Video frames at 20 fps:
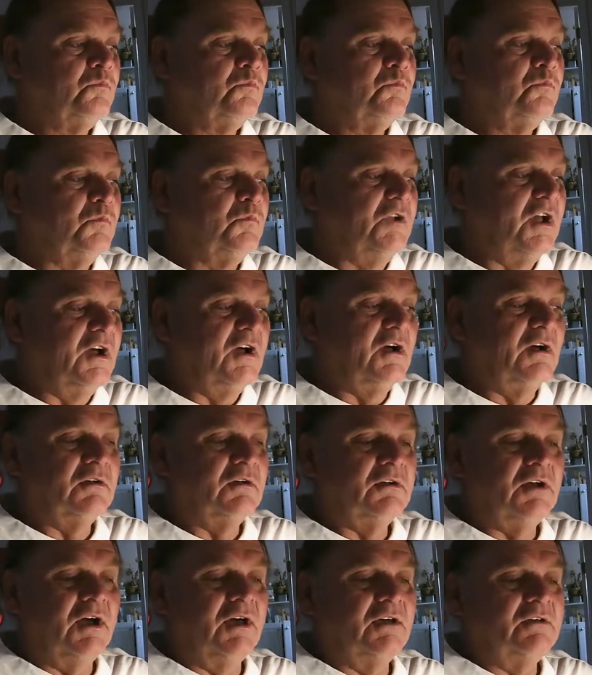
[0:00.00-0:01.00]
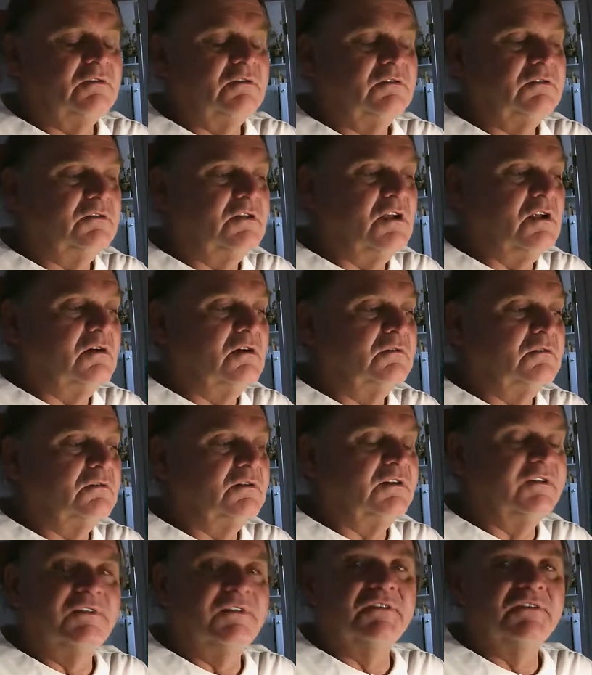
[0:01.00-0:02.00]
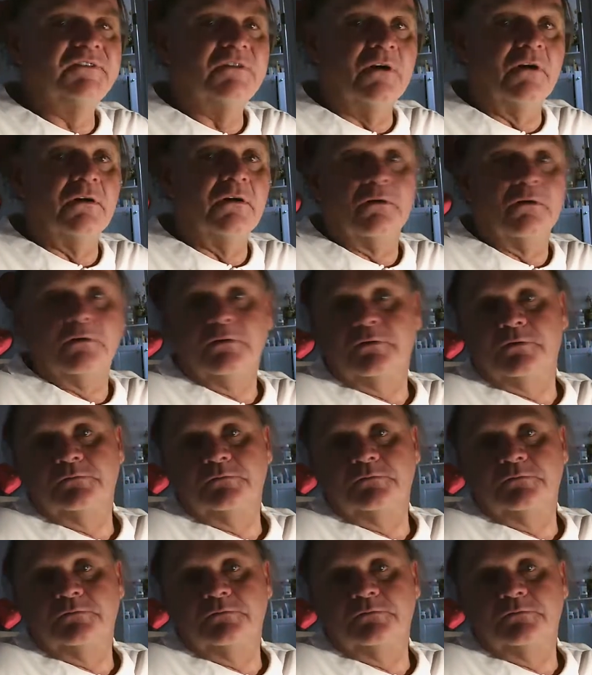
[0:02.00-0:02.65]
Yeah, it is hard.